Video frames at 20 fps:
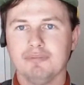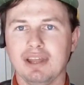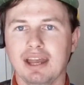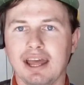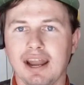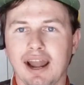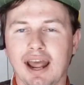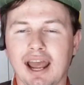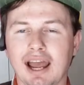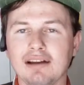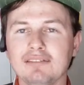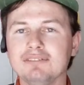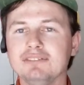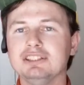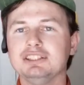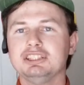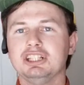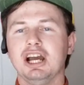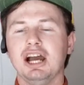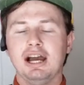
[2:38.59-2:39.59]
And have the
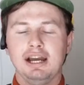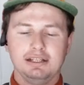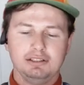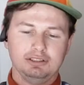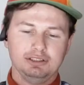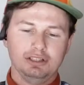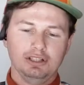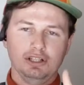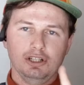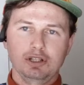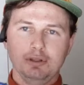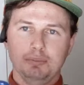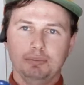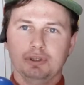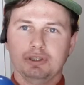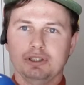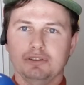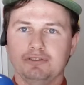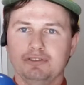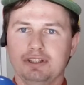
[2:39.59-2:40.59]
child
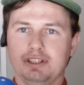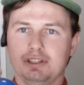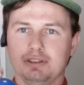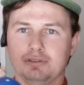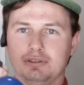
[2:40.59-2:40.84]
put their finger